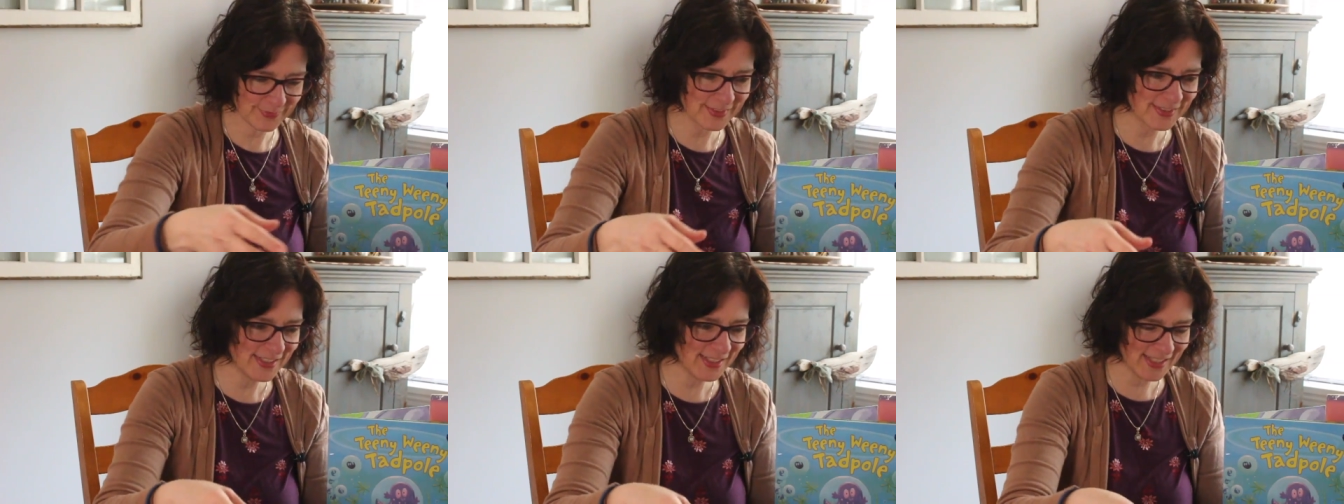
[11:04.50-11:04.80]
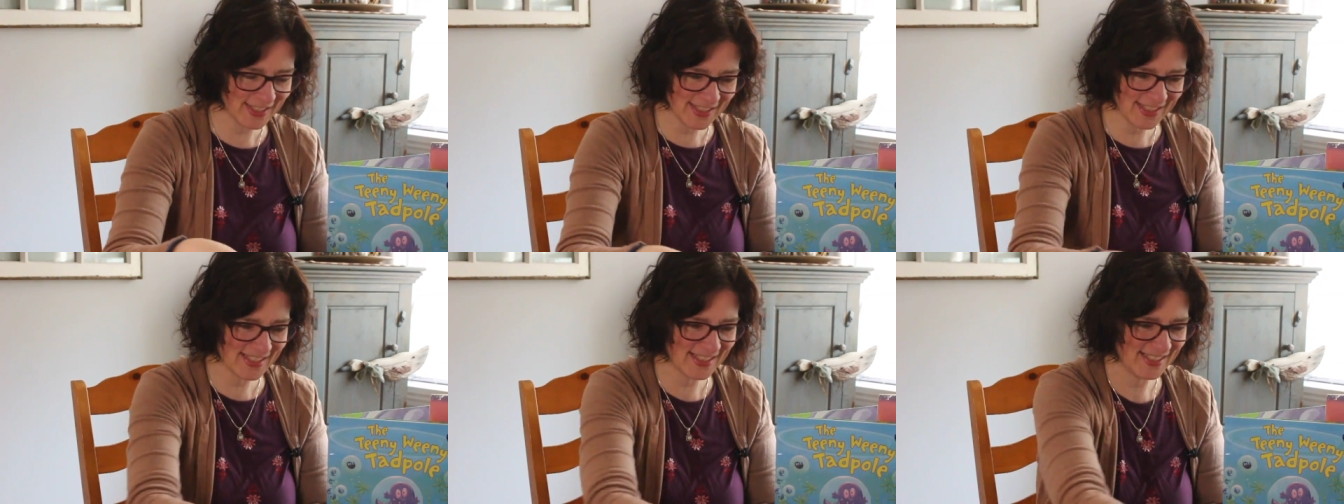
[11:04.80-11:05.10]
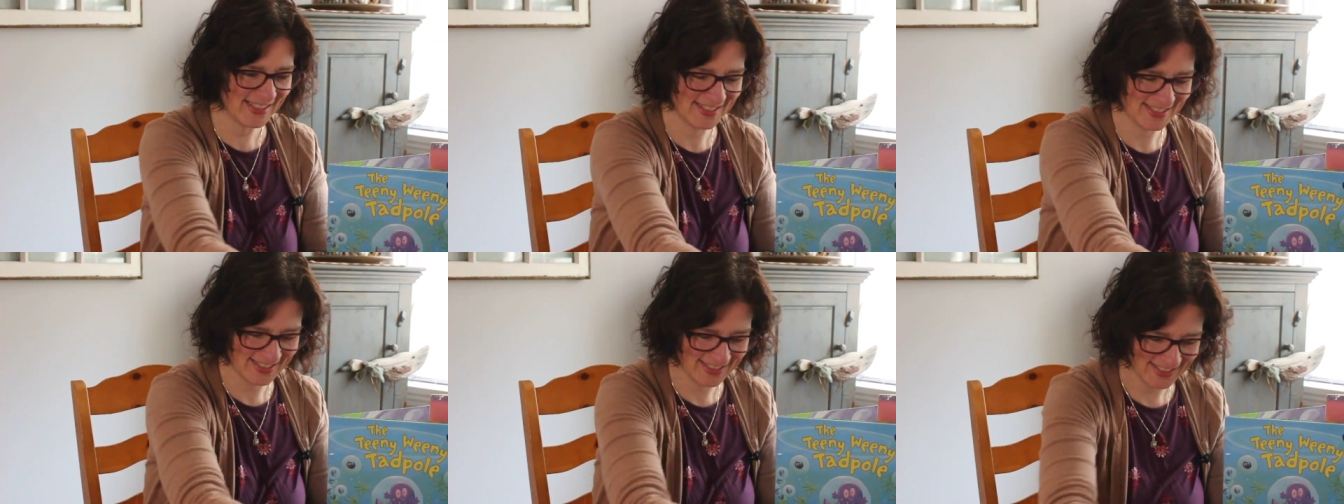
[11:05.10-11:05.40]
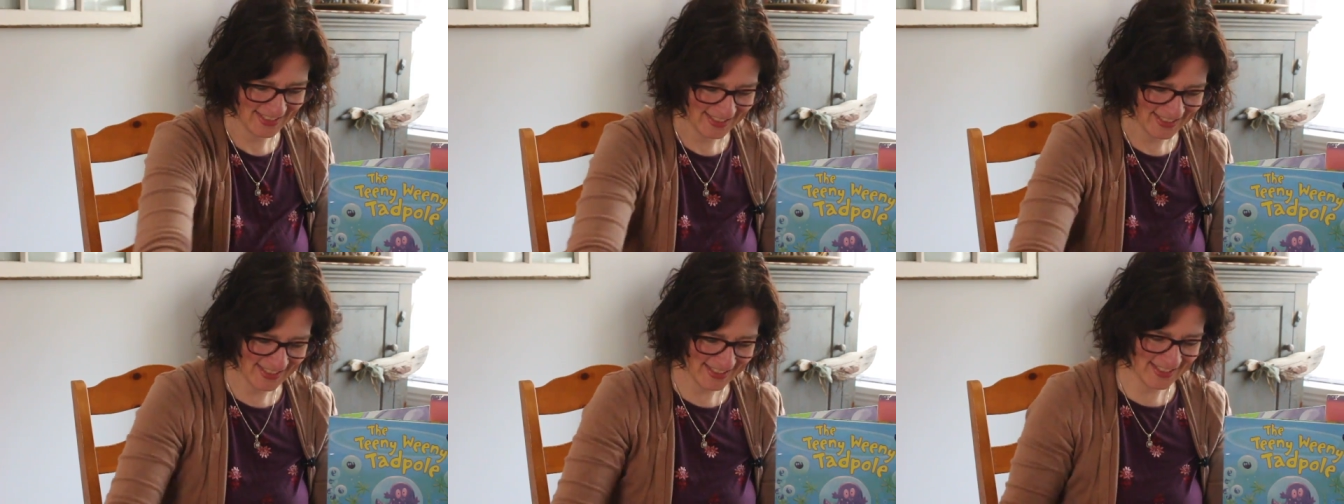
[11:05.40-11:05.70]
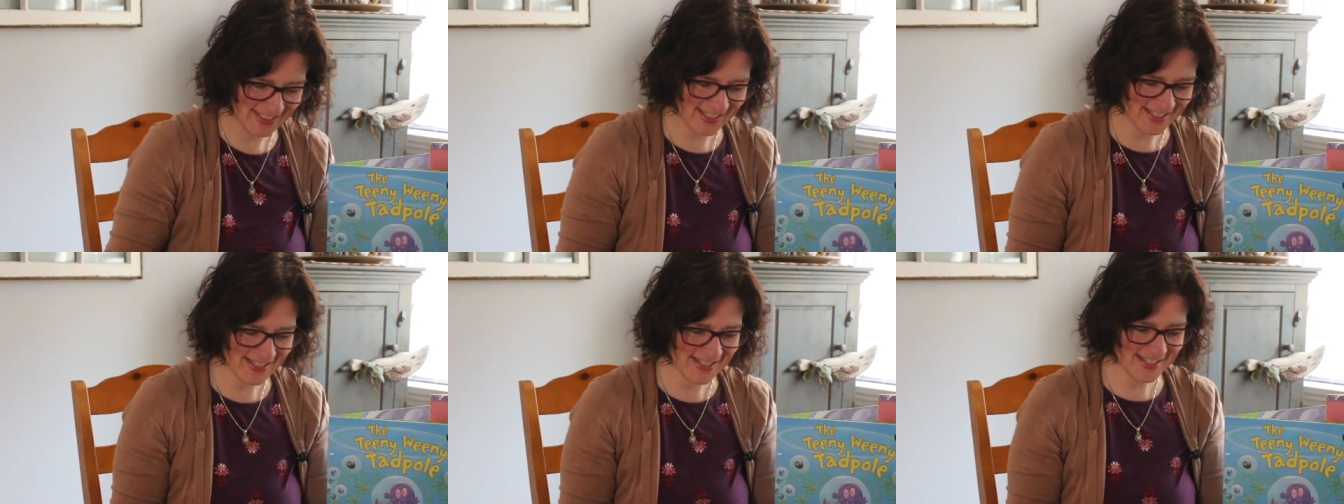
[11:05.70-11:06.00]

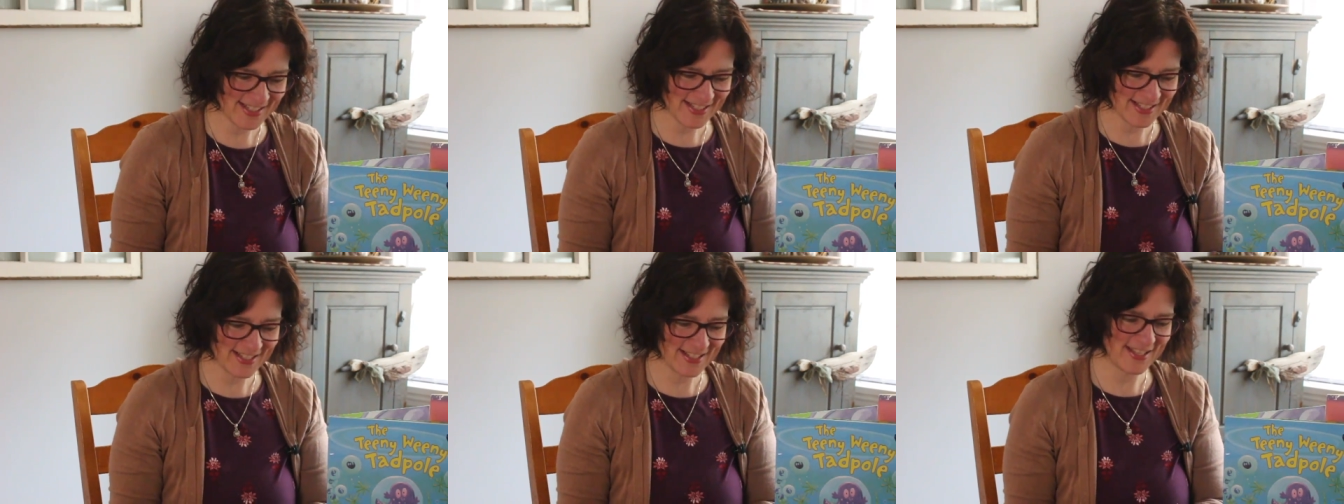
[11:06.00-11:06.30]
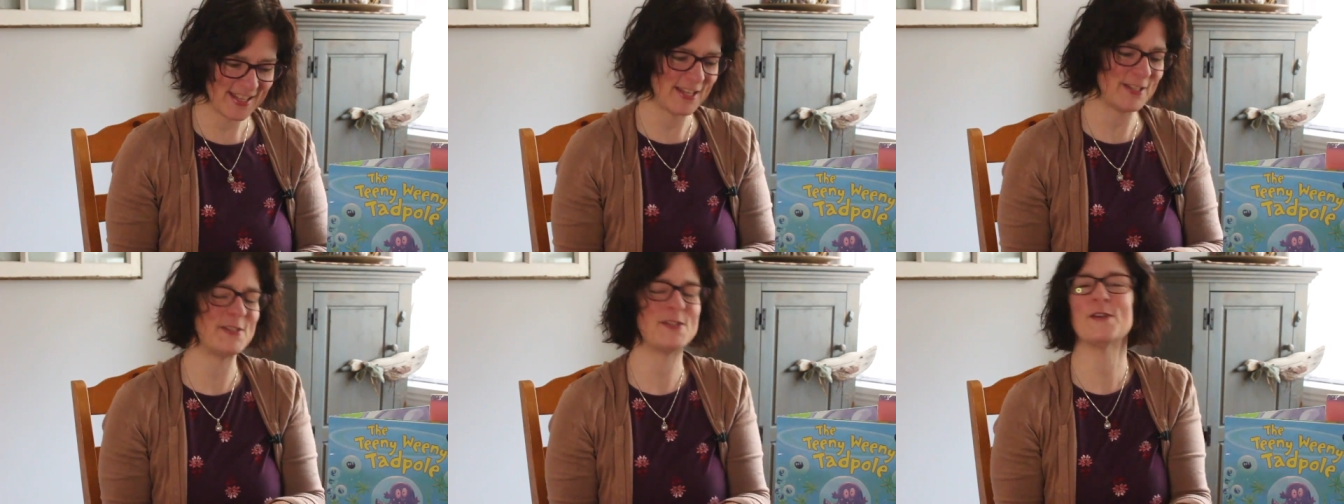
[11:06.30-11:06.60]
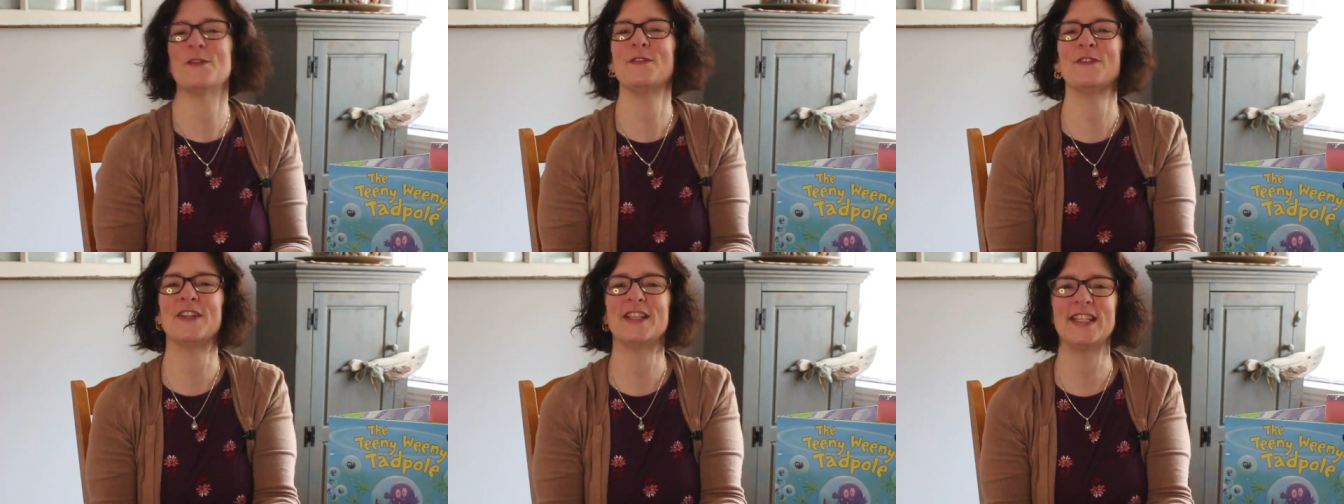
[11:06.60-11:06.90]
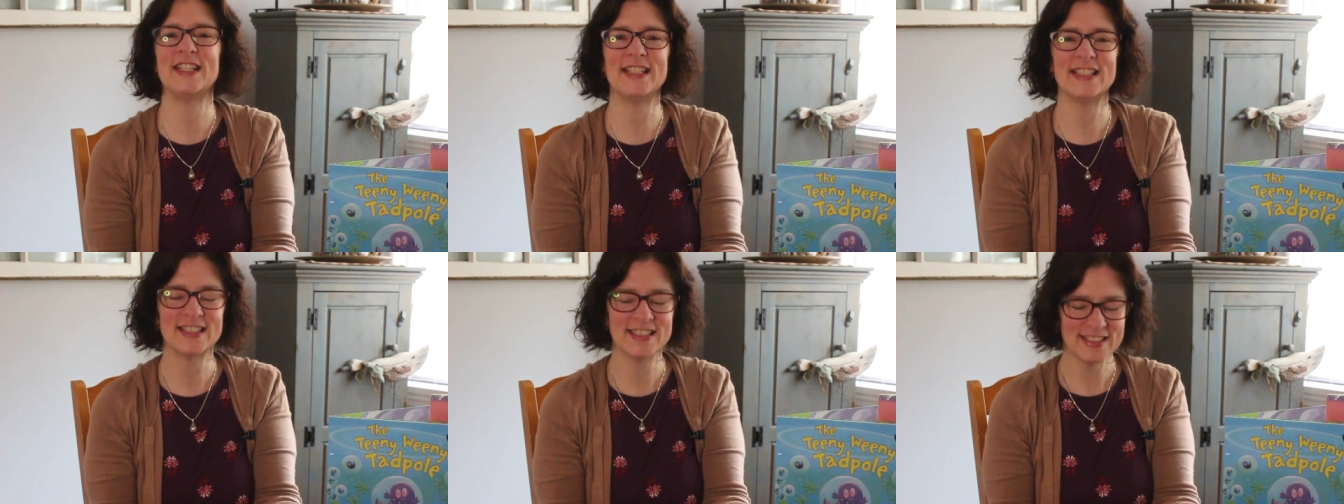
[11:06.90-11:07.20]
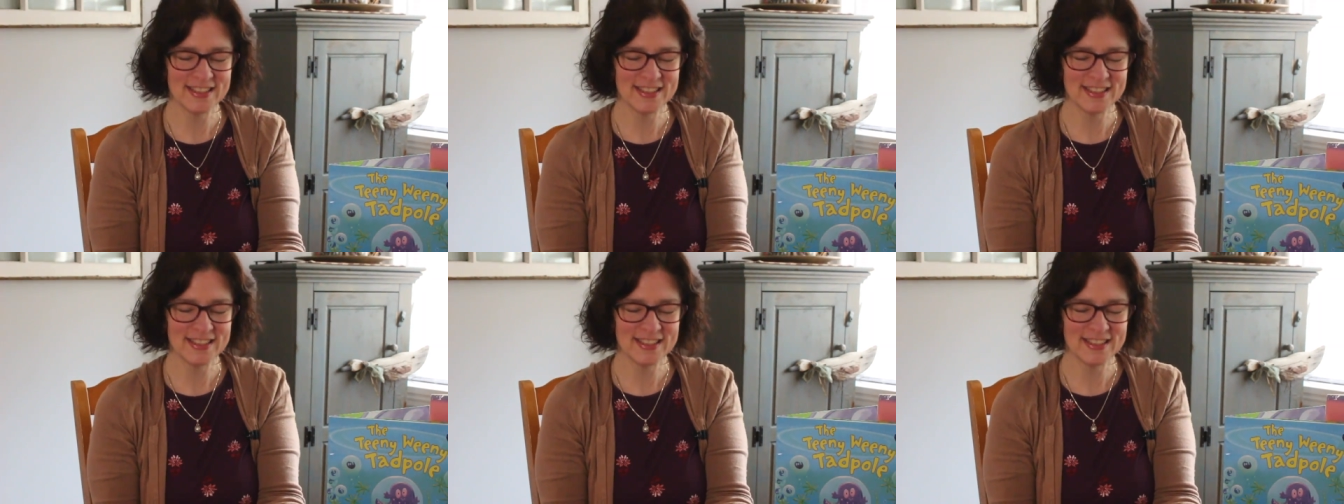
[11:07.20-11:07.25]
Oh, that's so funny.